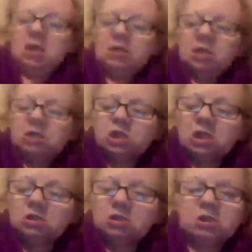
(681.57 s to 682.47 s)
The
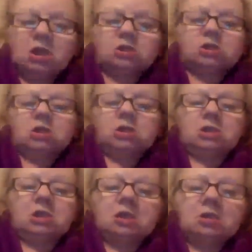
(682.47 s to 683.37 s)
agenda nationally
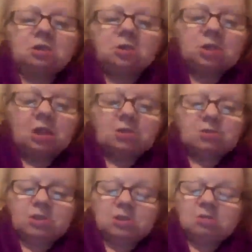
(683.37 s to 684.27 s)
now, the
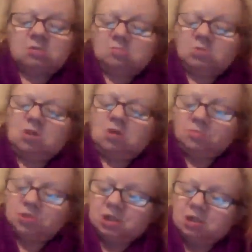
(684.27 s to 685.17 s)
housing, my
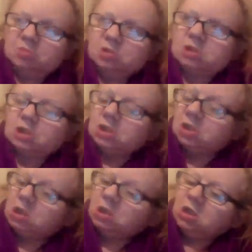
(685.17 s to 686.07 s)
arm's killing me
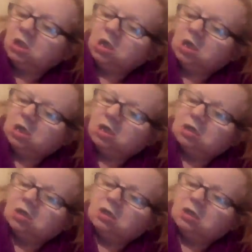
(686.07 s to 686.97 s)

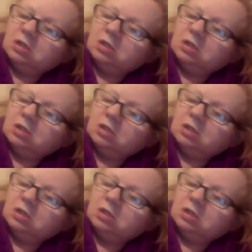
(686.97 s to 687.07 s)
today.